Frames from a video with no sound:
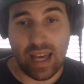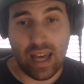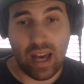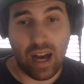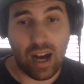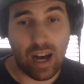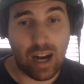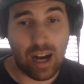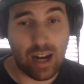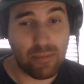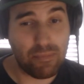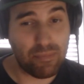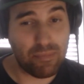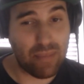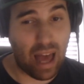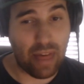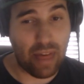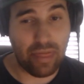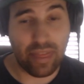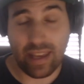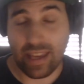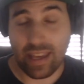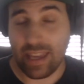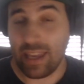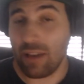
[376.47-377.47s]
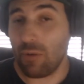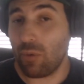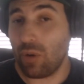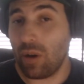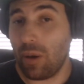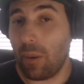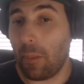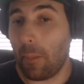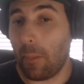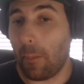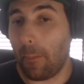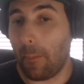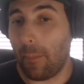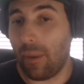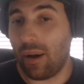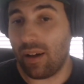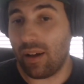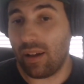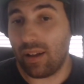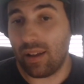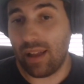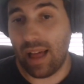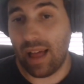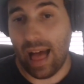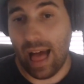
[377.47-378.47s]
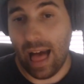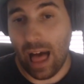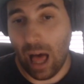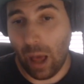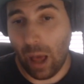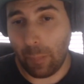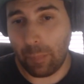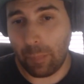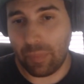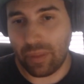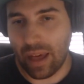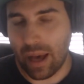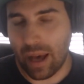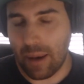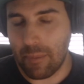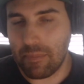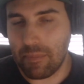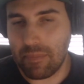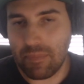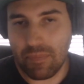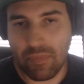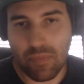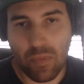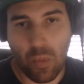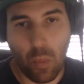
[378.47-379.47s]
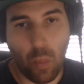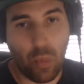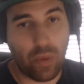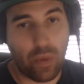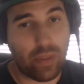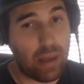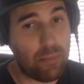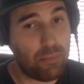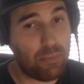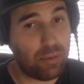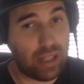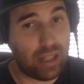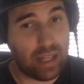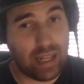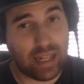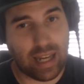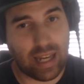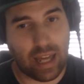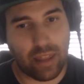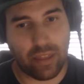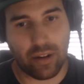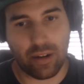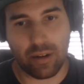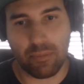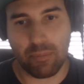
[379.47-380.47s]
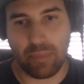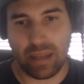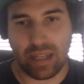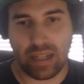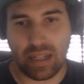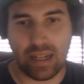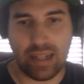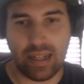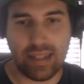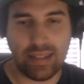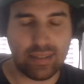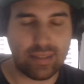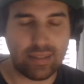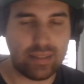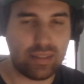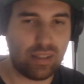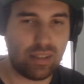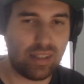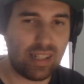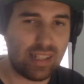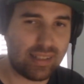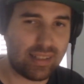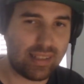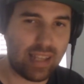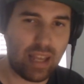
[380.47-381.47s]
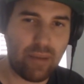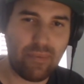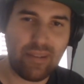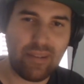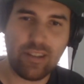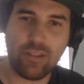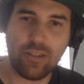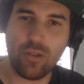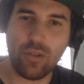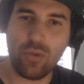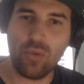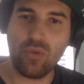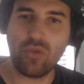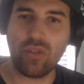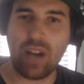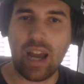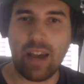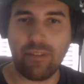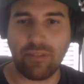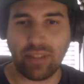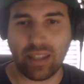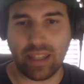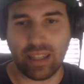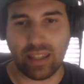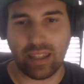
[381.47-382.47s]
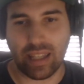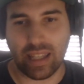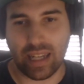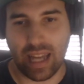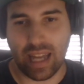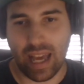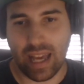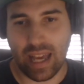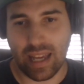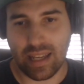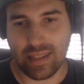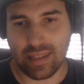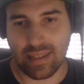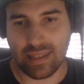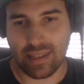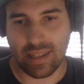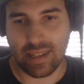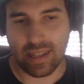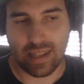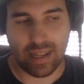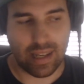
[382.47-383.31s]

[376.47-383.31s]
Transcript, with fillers: I think it will help them when they play together, because let's say we do draft Killian Hayes.